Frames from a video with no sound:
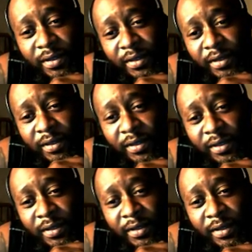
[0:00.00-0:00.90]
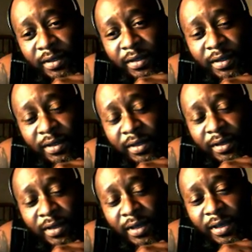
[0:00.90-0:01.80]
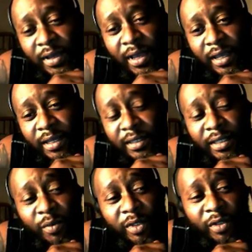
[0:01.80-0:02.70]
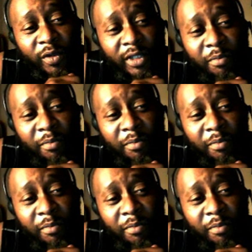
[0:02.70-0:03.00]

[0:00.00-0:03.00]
what's on his mind through that big bald head of his.